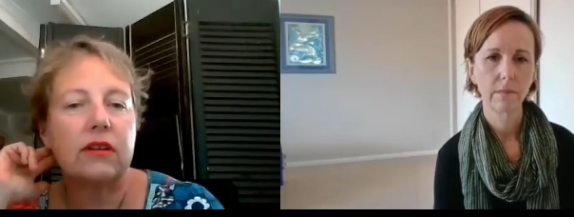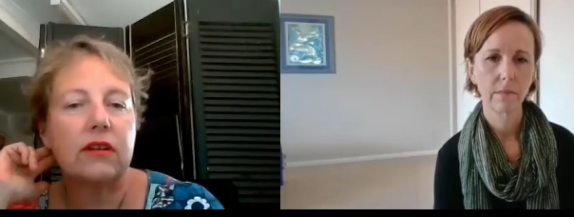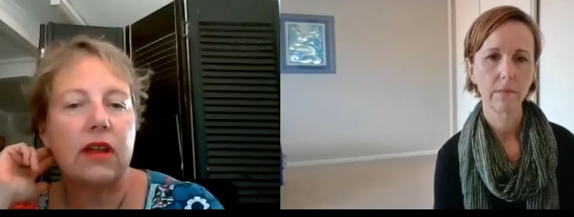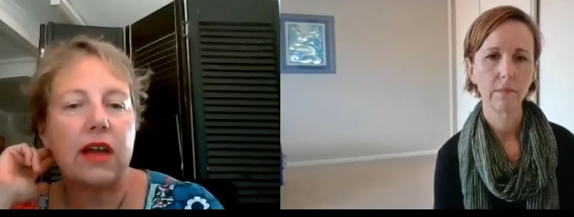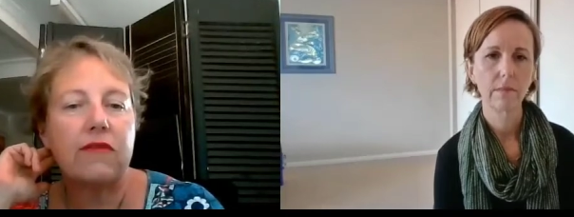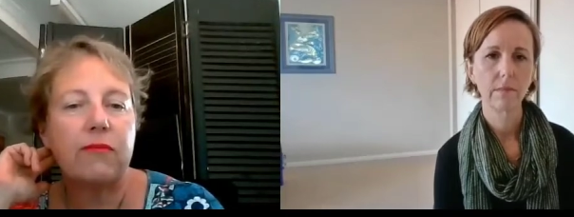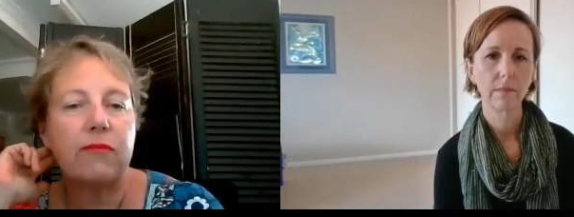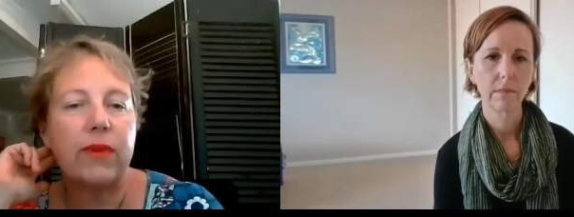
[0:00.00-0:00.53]

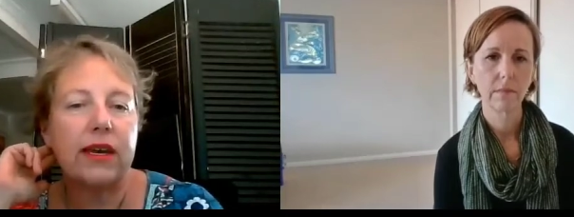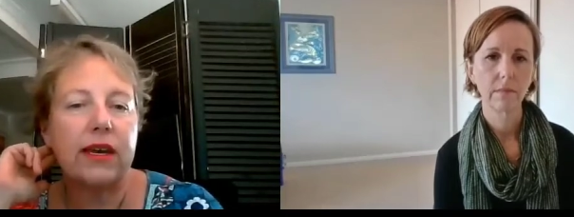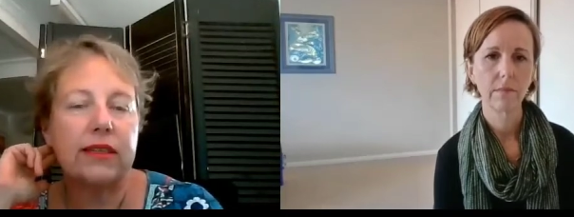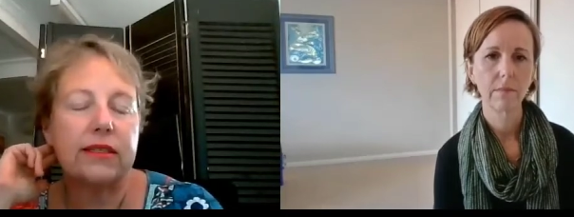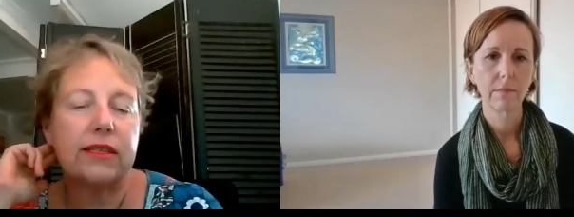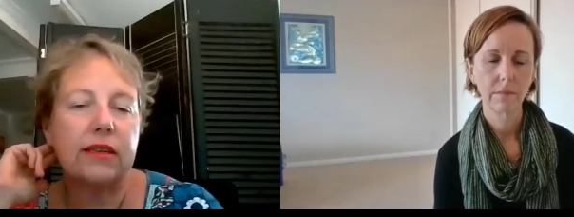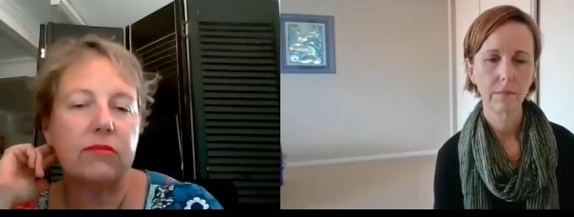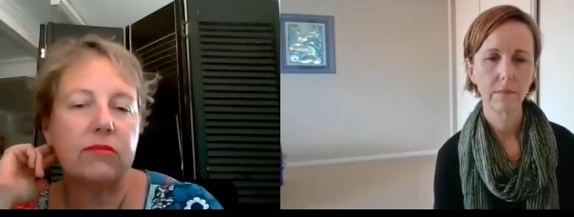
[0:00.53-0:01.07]
Speaker 1: life
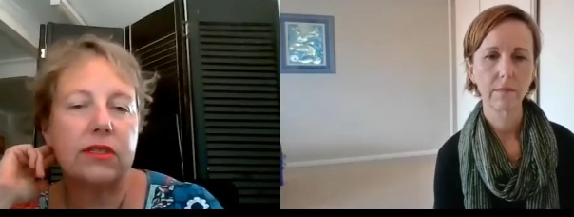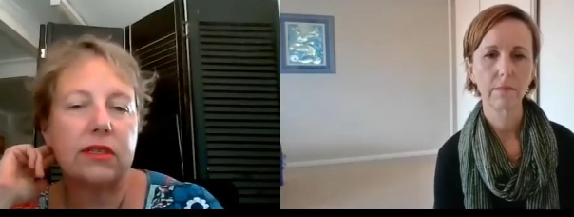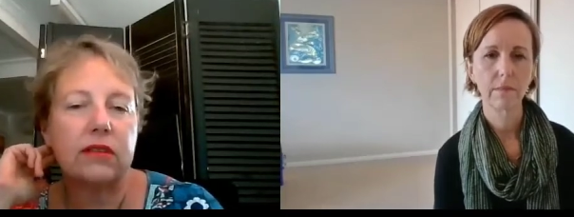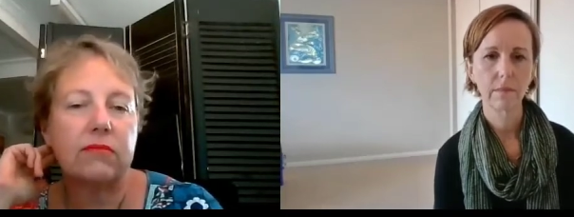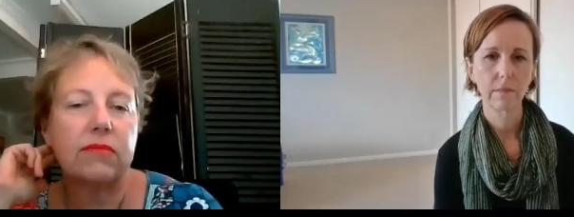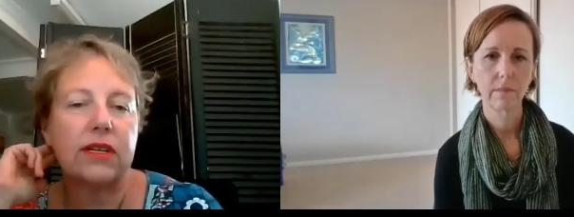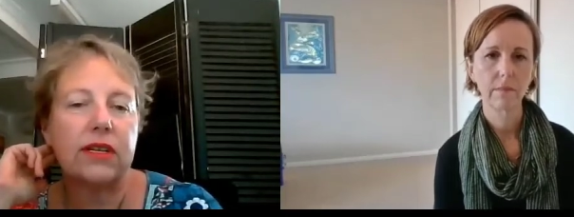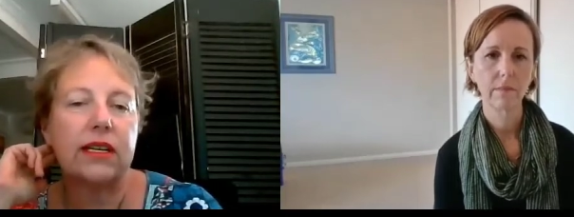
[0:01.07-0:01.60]
paths. He was
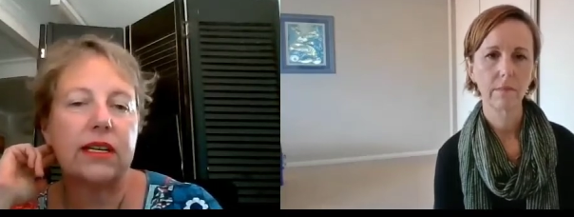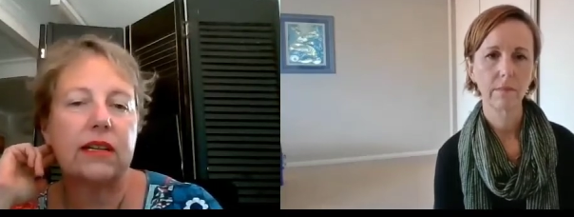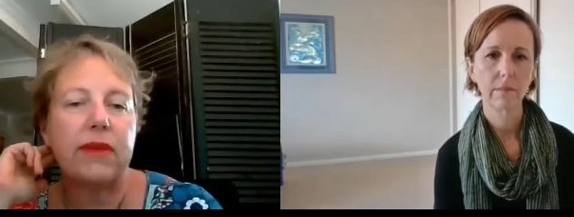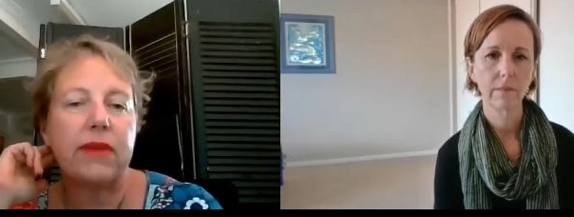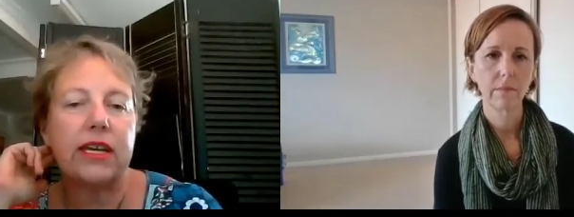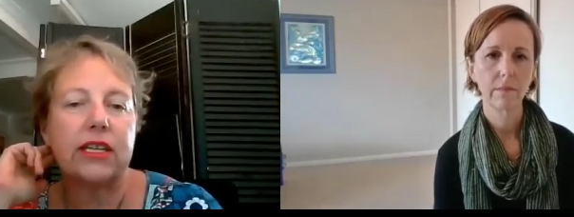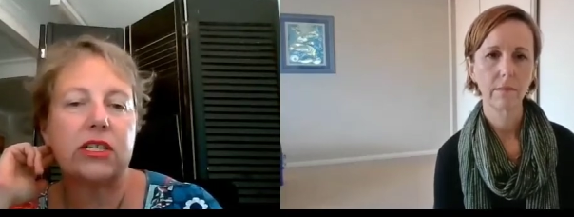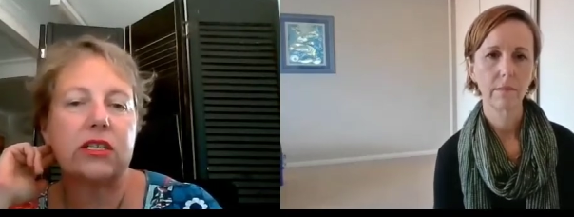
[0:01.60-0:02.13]
completely
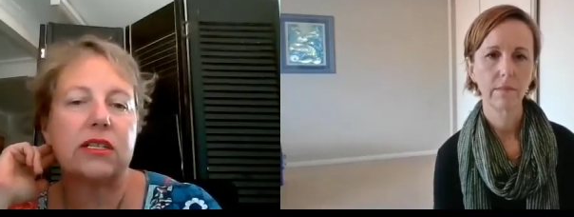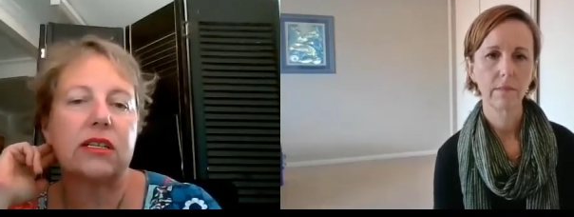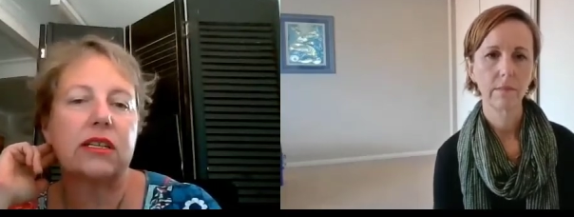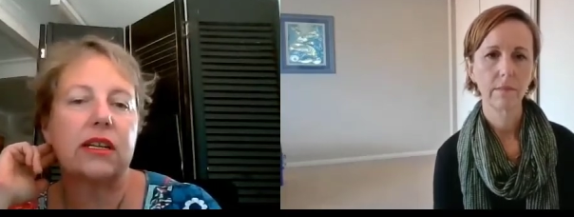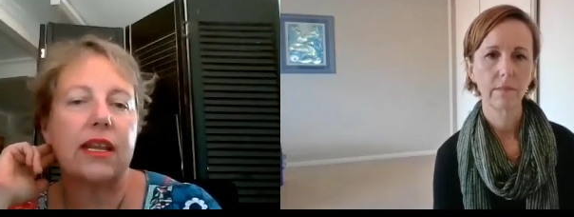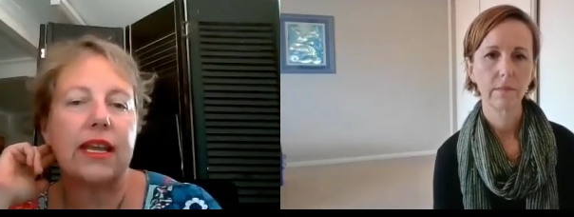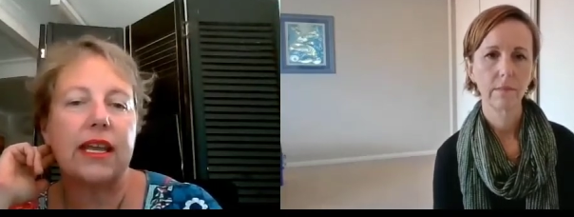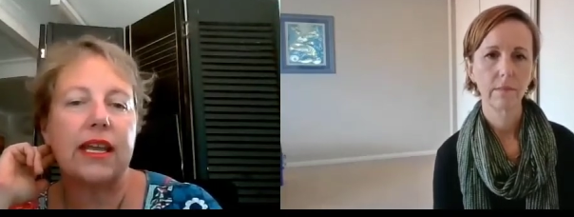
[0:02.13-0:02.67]

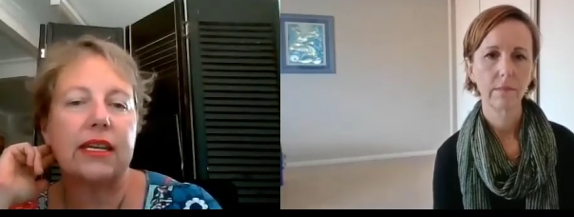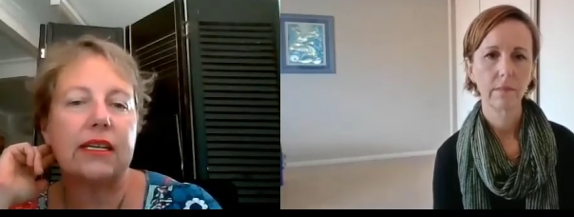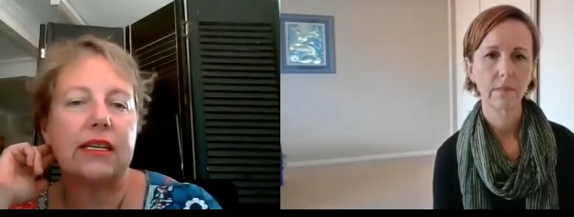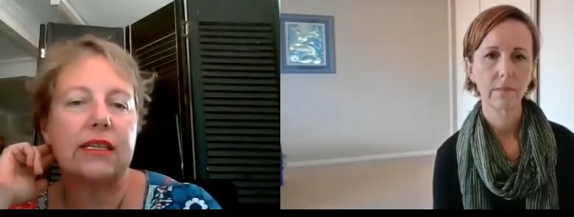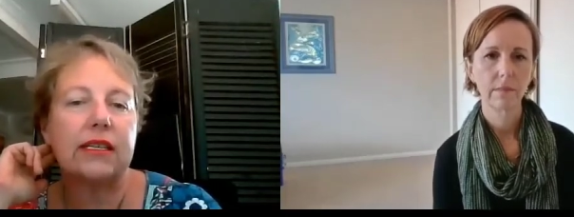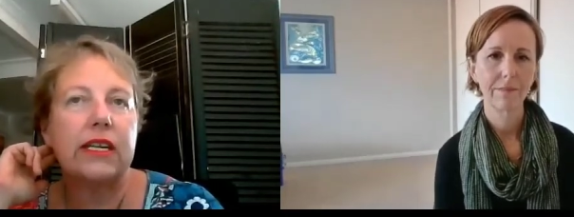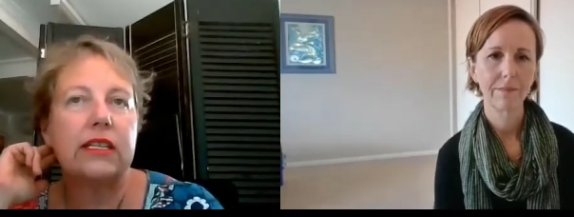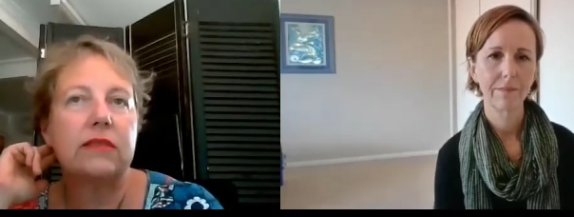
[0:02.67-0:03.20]
passionate,
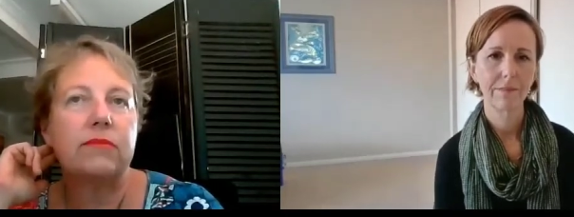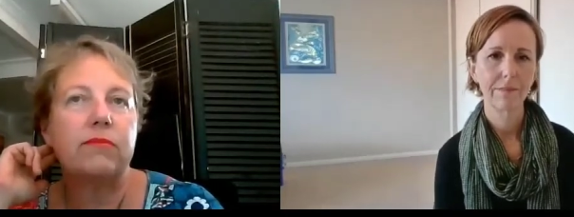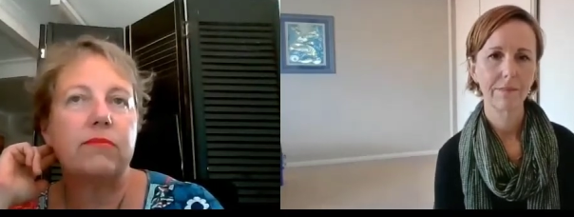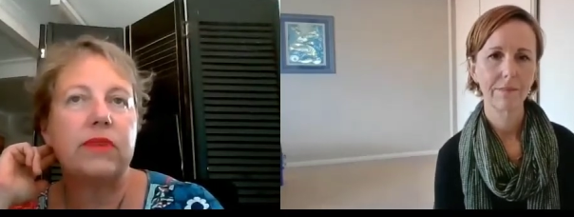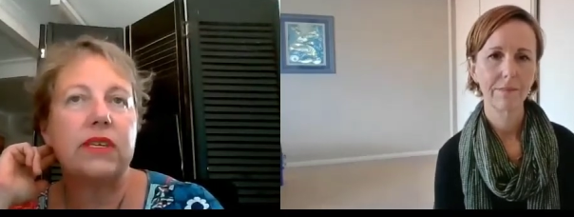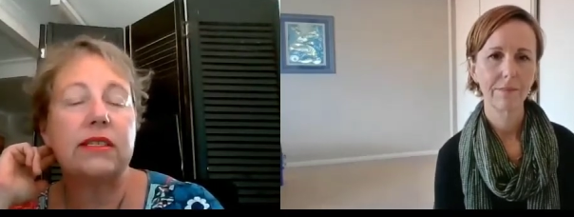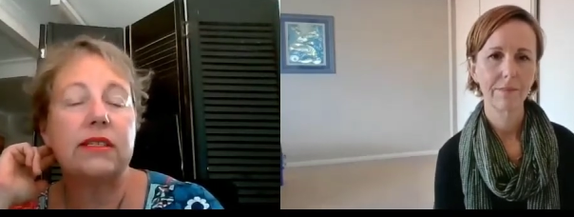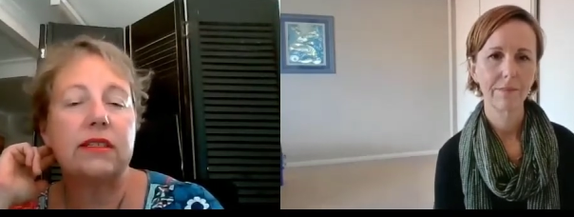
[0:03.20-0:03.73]
and his
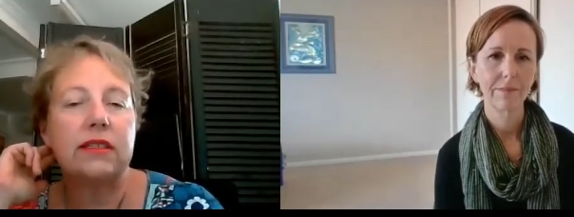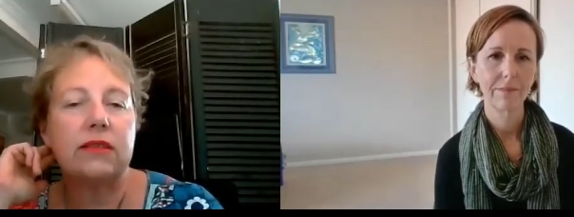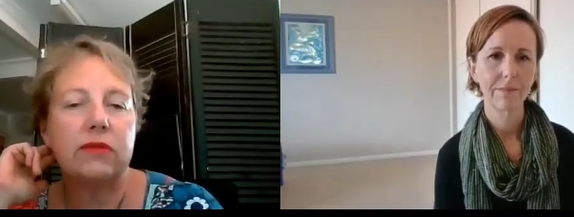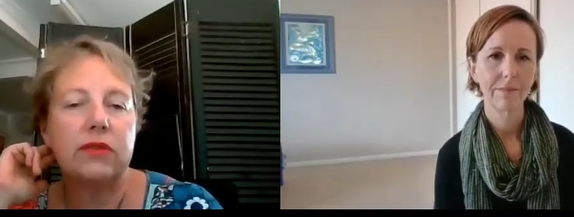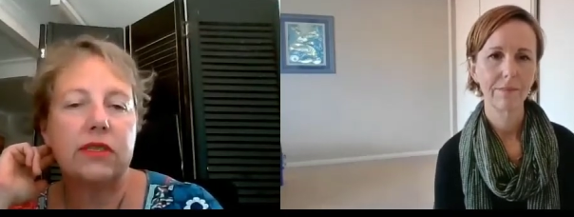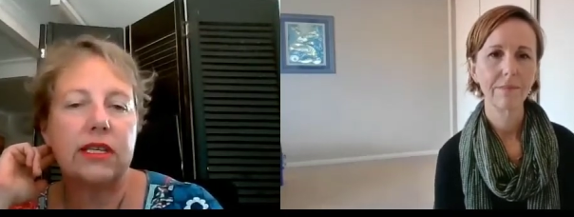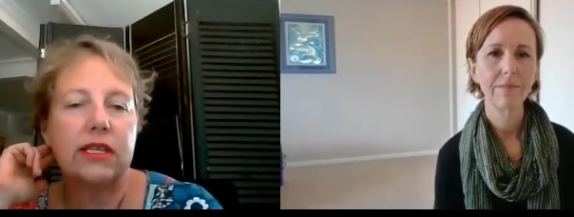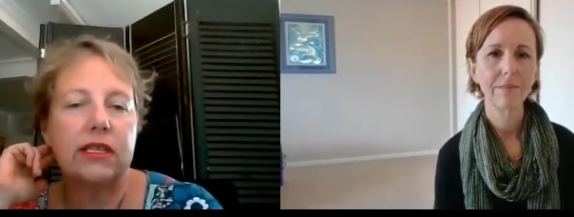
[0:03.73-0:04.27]
business
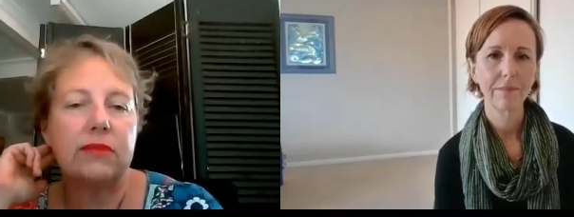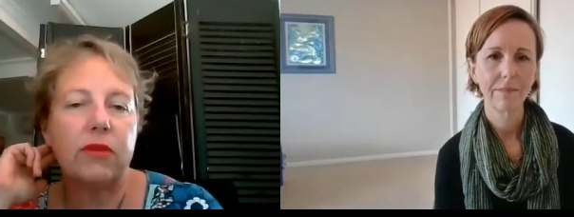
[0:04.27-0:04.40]
was his